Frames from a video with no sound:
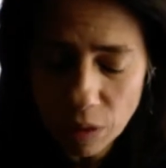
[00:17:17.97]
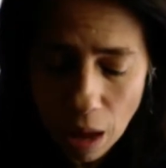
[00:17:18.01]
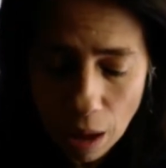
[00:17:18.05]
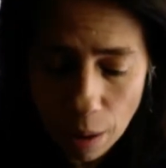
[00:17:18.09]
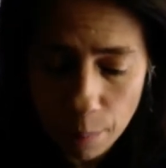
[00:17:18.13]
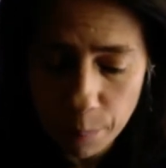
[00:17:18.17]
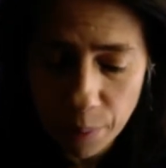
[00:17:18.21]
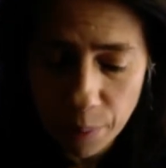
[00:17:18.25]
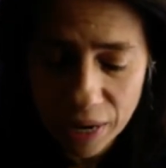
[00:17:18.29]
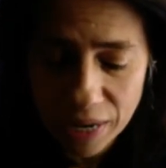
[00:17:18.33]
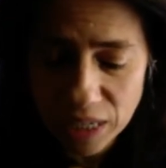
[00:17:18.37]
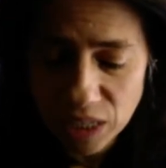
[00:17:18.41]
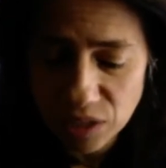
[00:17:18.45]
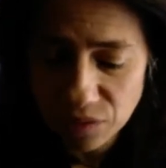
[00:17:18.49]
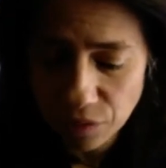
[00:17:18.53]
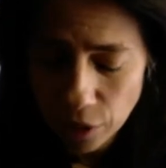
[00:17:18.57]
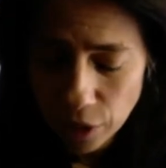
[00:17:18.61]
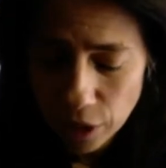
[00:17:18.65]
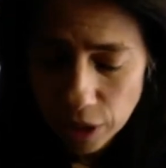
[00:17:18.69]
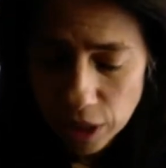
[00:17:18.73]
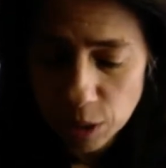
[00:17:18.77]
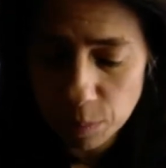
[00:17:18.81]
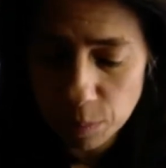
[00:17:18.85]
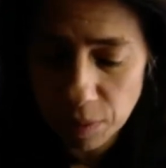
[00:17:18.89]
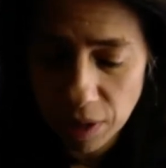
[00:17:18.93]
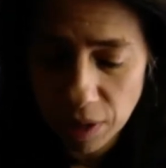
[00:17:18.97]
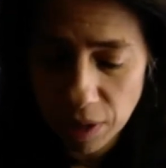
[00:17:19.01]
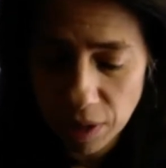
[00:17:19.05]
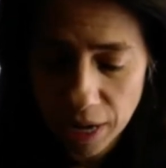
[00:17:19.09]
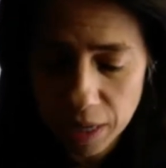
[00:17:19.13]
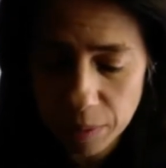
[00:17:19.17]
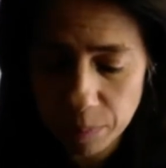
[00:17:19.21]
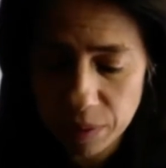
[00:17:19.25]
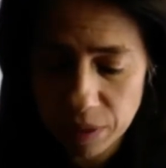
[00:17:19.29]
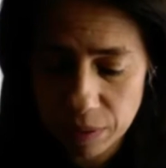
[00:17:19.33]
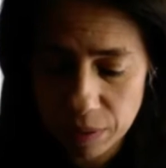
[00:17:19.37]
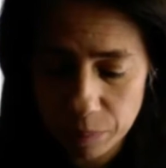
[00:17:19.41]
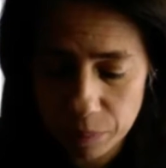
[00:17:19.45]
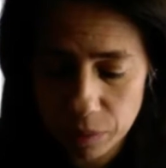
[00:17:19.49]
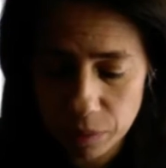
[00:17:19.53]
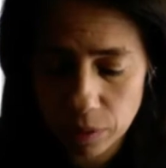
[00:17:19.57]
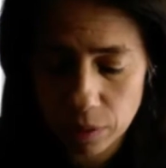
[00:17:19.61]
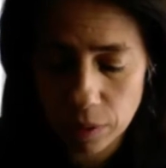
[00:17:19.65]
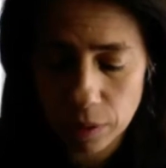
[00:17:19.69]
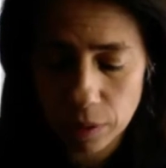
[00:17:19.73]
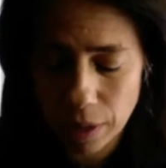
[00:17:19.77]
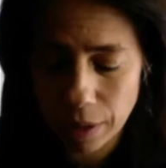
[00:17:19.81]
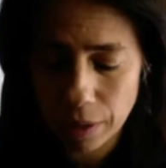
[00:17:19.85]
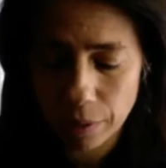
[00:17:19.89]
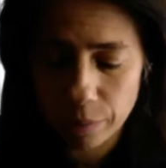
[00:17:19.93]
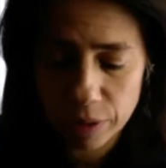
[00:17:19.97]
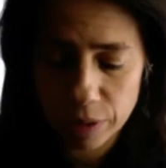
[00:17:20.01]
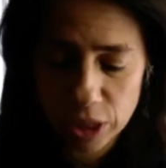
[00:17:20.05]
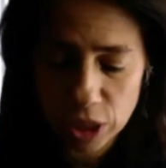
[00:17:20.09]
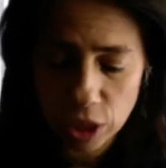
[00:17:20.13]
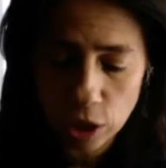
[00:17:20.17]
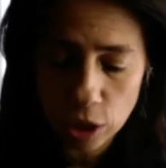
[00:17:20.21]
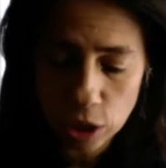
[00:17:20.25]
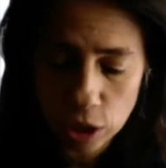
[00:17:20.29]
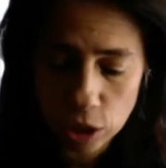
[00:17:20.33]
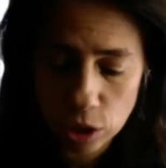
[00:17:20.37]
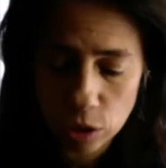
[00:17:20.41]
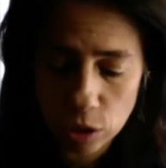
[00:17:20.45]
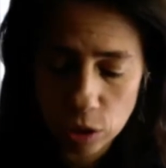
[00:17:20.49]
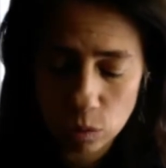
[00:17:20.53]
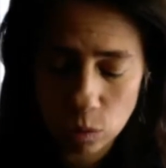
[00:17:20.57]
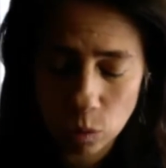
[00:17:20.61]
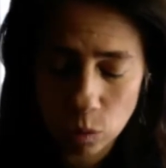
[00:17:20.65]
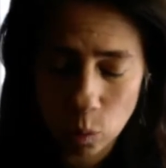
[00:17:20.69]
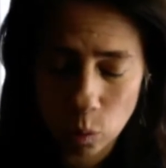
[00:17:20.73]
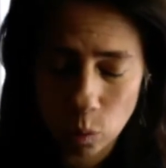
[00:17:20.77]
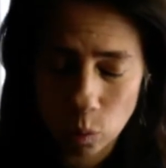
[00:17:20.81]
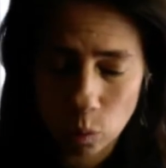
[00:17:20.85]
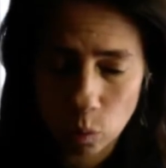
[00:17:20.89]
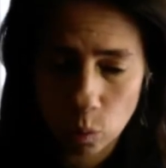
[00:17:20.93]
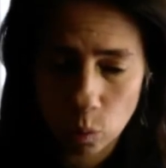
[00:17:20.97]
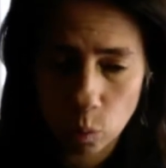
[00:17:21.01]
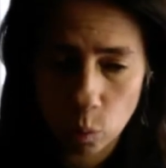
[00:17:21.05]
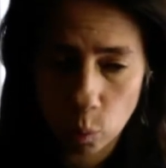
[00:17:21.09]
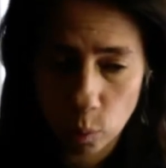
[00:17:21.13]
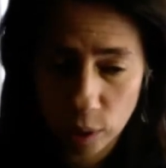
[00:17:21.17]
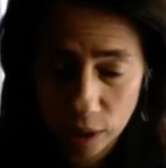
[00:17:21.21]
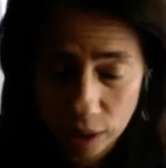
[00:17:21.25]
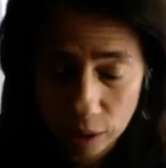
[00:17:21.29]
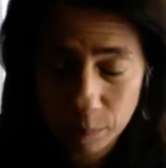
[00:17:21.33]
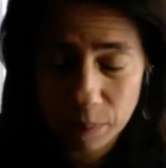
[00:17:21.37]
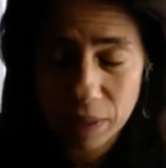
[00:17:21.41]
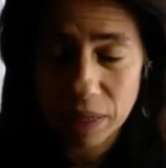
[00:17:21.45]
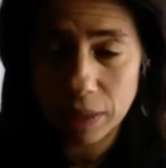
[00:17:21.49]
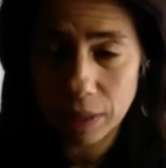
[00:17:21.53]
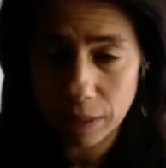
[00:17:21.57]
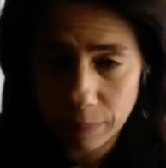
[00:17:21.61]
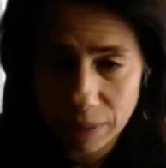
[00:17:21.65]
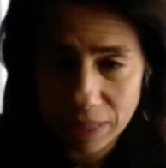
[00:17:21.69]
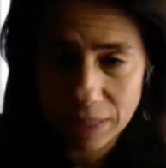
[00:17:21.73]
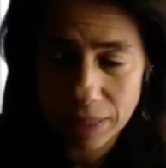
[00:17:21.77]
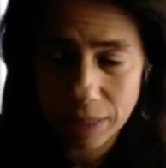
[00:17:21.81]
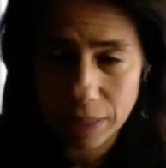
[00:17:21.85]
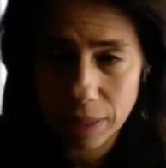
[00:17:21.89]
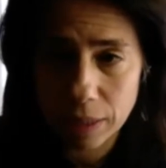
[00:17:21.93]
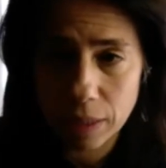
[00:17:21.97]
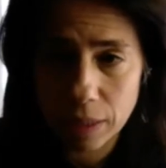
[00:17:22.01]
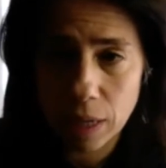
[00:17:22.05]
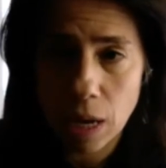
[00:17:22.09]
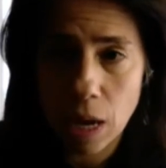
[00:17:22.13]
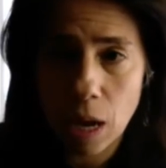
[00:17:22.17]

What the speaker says: But as far as blind people, results will be limited,